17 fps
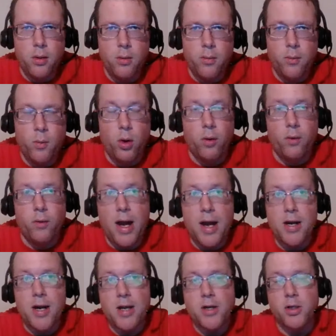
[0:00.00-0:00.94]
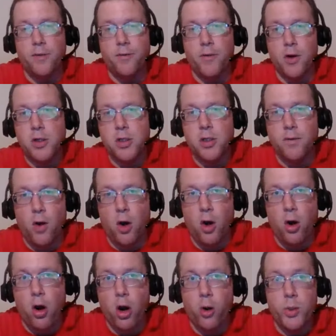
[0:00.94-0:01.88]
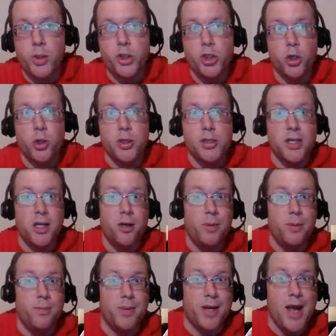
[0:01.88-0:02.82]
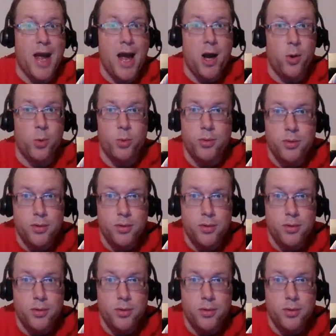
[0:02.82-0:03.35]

well, actually, first of all, are we sure it's going to be McCown?